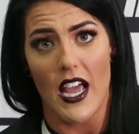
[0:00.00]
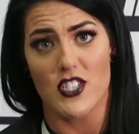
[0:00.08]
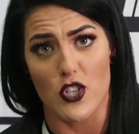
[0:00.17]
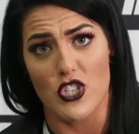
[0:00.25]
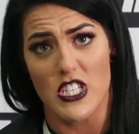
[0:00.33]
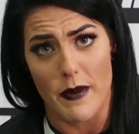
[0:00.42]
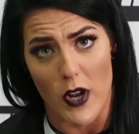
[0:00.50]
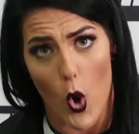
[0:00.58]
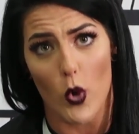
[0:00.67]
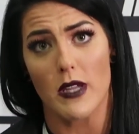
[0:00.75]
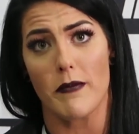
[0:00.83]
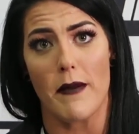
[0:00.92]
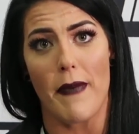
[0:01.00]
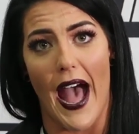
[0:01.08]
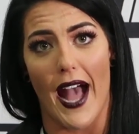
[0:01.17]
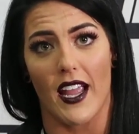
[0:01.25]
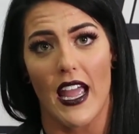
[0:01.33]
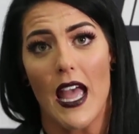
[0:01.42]
And so she's been holding me
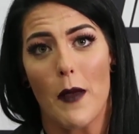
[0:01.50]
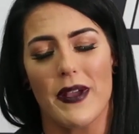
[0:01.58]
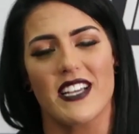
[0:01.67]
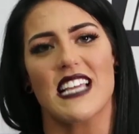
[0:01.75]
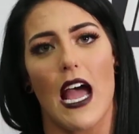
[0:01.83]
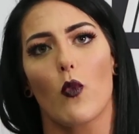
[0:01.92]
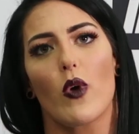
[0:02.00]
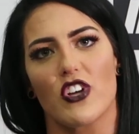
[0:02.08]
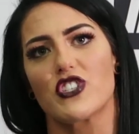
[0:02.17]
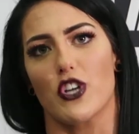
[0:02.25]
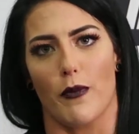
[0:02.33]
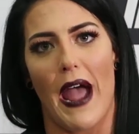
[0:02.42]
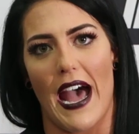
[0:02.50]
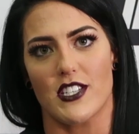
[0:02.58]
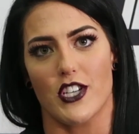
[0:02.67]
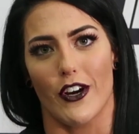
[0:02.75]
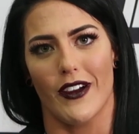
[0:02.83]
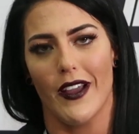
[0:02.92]
back because I will
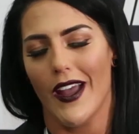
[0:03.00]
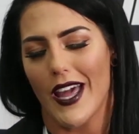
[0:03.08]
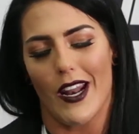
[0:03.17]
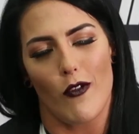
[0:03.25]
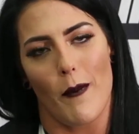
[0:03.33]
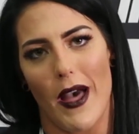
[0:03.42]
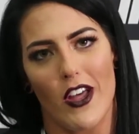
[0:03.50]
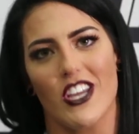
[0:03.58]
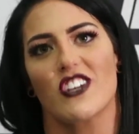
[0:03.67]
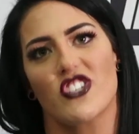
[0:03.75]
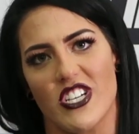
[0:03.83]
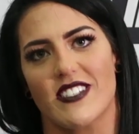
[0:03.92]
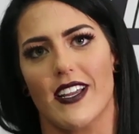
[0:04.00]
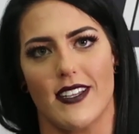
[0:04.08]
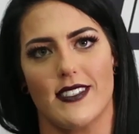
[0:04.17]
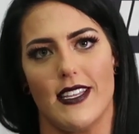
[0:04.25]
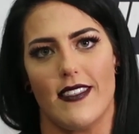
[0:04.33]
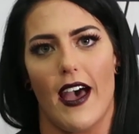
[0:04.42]
surpass her. And at Rebellion, she's
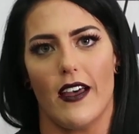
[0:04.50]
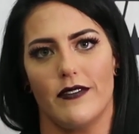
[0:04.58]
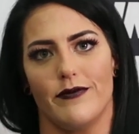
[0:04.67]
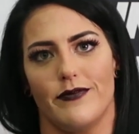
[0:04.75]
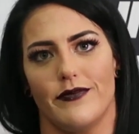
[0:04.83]
gonna see that.